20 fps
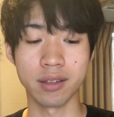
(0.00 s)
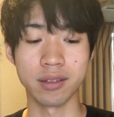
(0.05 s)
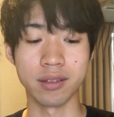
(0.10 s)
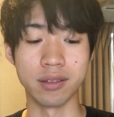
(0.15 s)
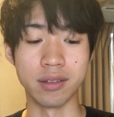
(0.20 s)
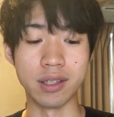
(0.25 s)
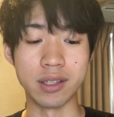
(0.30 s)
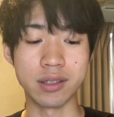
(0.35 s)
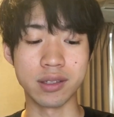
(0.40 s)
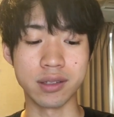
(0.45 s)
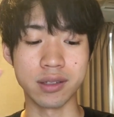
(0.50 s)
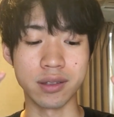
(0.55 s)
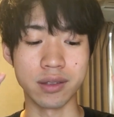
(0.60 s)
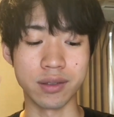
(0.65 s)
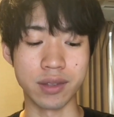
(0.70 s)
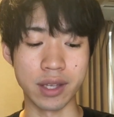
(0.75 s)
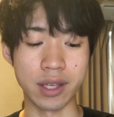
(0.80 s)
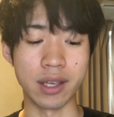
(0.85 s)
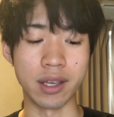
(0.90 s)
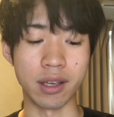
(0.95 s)
This
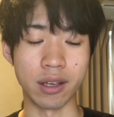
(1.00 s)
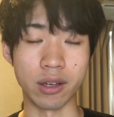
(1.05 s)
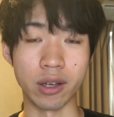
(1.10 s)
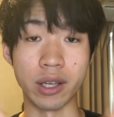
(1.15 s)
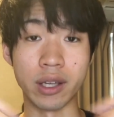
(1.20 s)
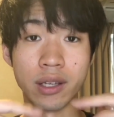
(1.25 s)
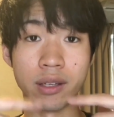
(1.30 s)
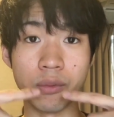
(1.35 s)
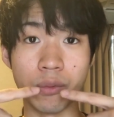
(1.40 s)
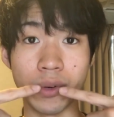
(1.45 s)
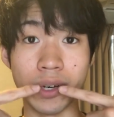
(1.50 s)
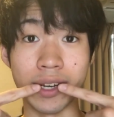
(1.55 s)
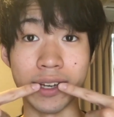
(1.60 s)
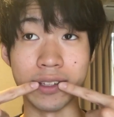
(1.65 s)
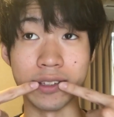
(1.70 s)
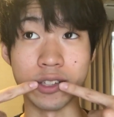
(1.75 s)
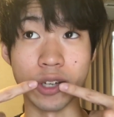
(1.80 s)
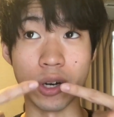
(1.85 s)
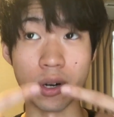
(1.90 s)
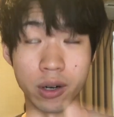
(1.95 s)
thing and when I
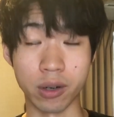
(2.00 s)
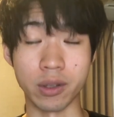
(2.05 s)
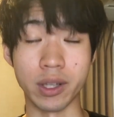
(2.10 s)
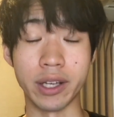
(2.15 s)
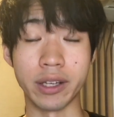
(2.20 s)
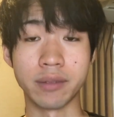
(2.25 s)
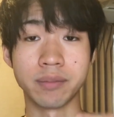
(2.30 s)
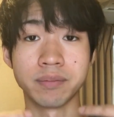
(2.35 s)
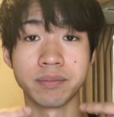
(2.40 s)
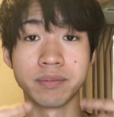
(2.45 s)
talk like